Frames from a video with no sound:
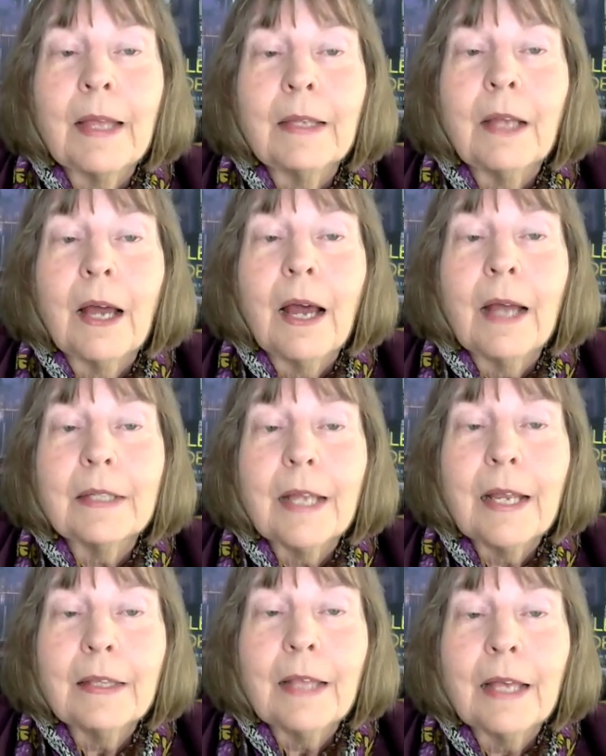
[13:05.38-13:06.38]
Then I
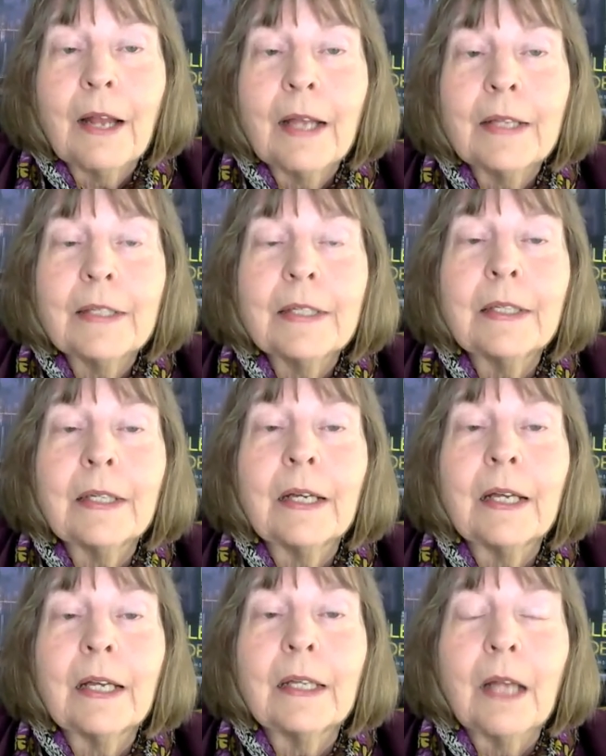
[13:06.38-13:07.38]
take that
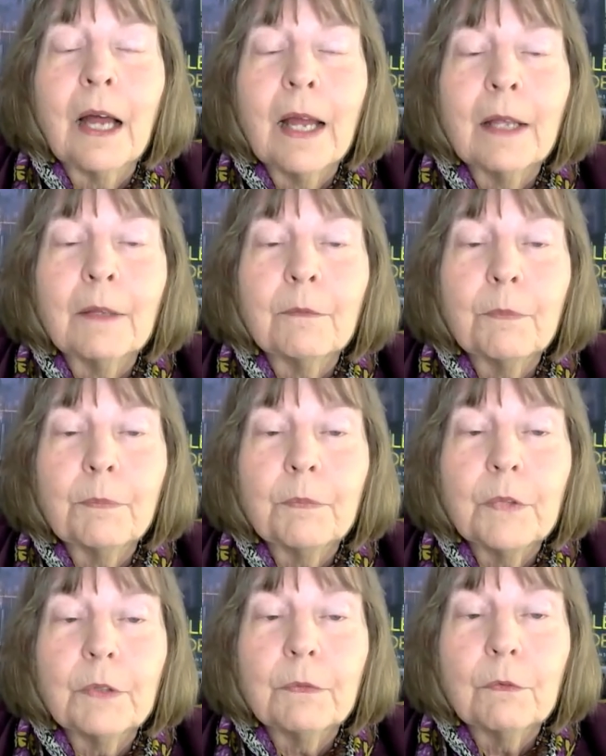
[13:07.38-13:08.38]
idea and I
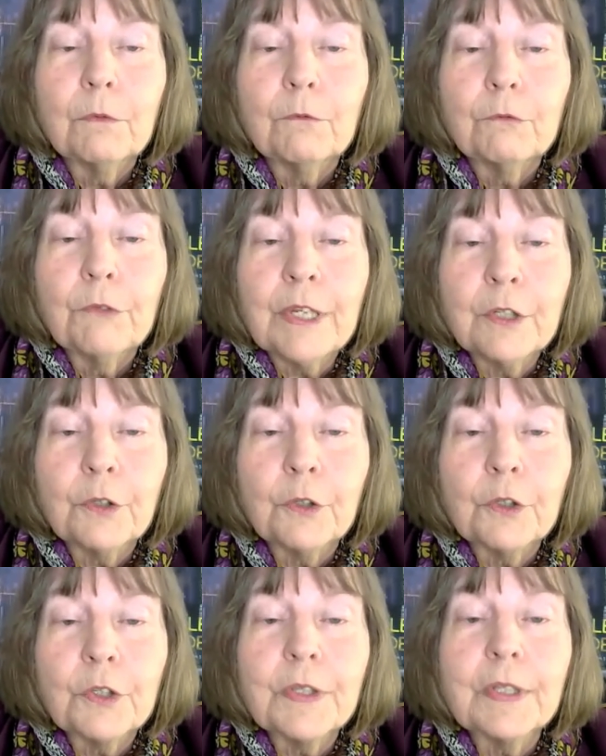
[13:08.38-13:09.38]

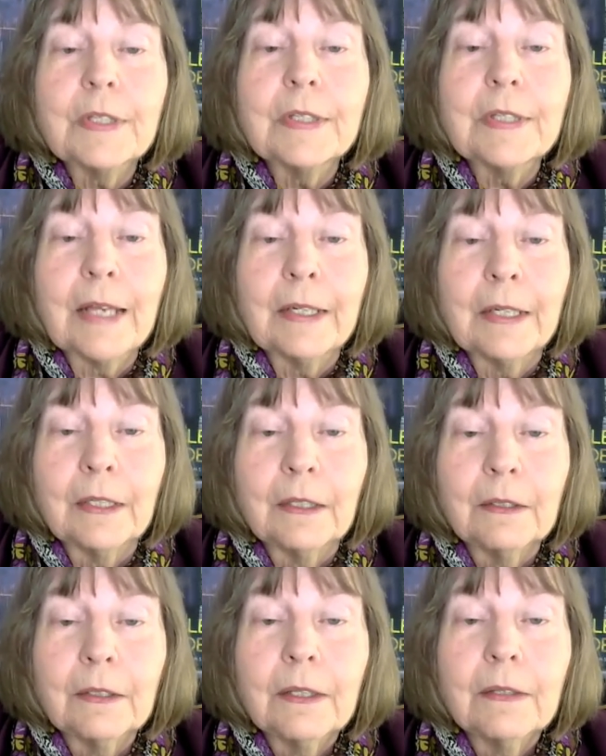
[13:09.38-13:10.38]
research the
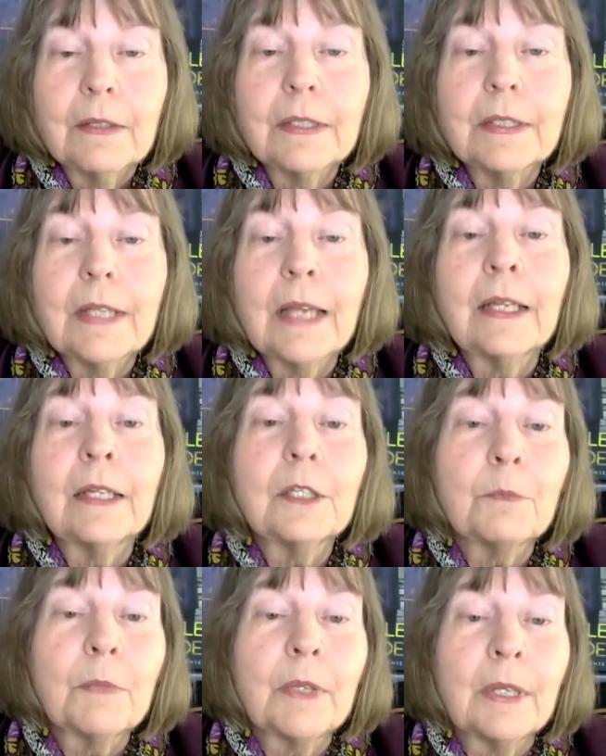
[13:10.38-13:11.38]
setting. The setting
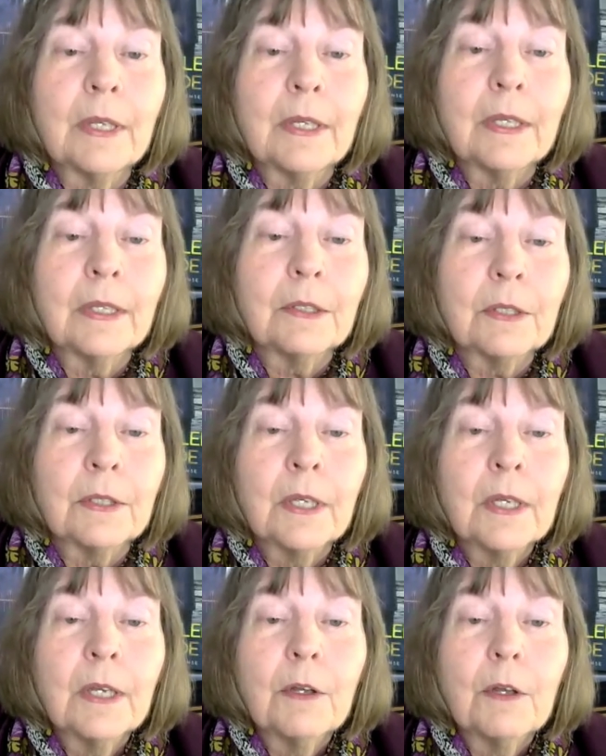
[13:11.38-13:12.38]
to me is
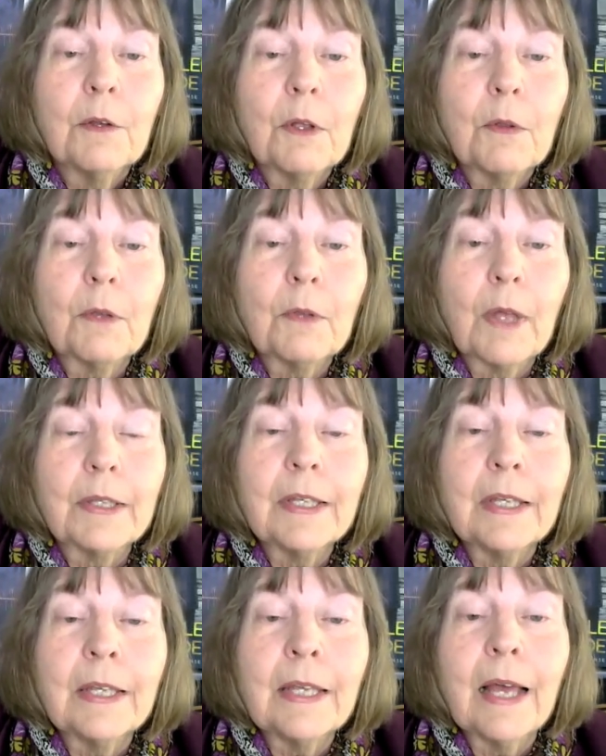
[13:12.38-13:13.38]
a
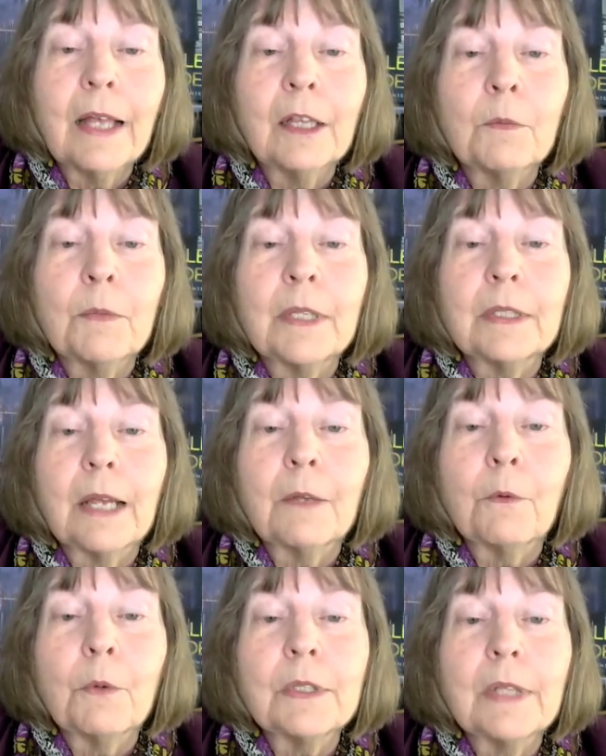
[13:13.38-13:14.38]
key element.
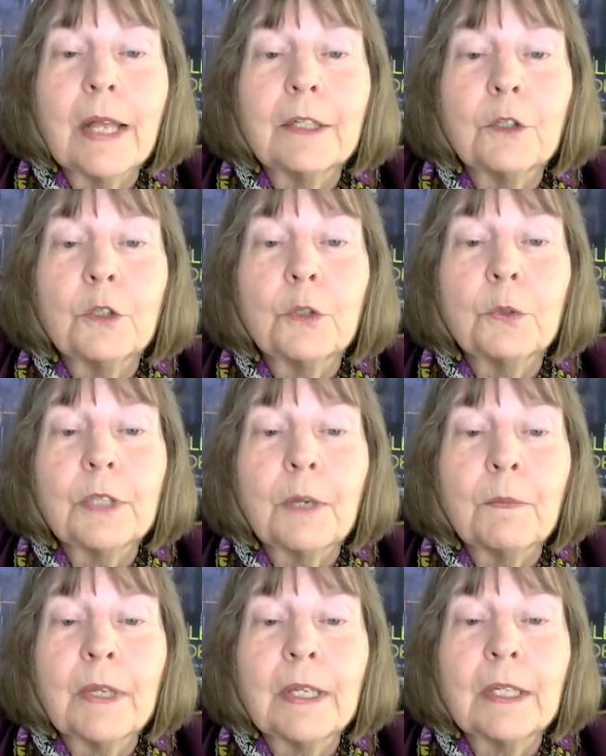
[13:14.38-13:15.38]
I always like to do
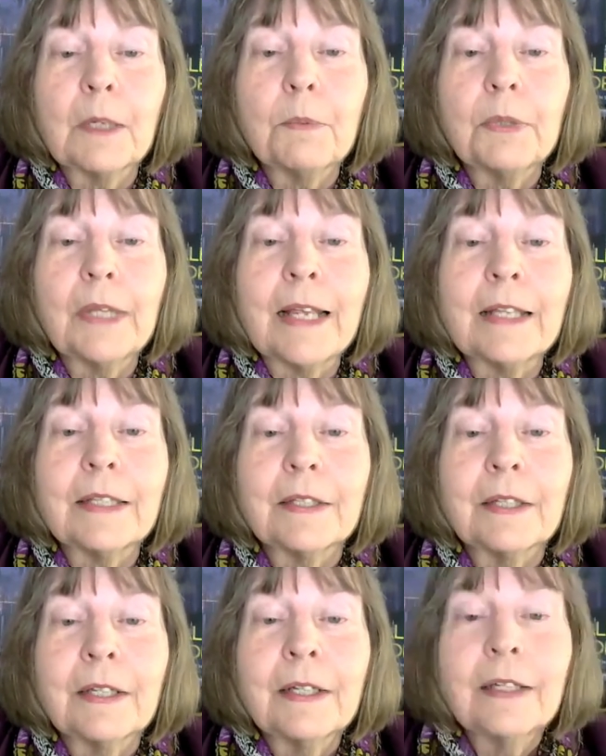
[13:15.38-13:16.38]
something in a place
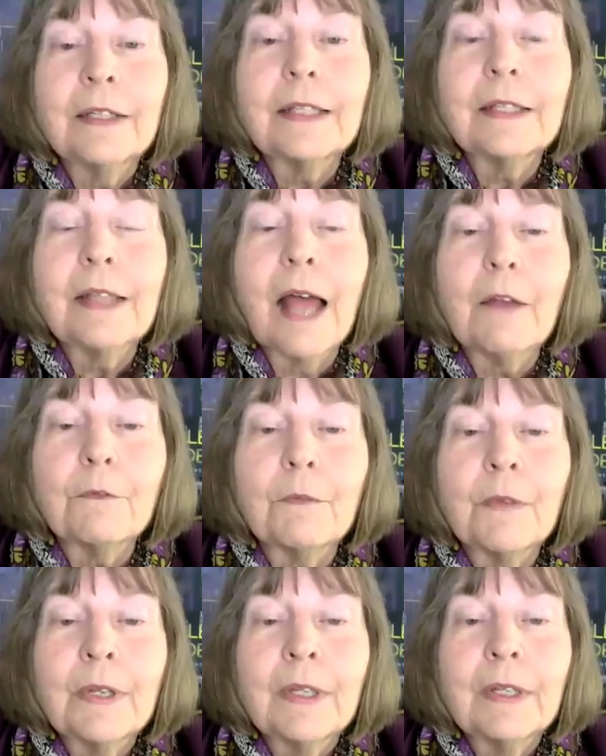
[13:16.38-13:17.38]
that's not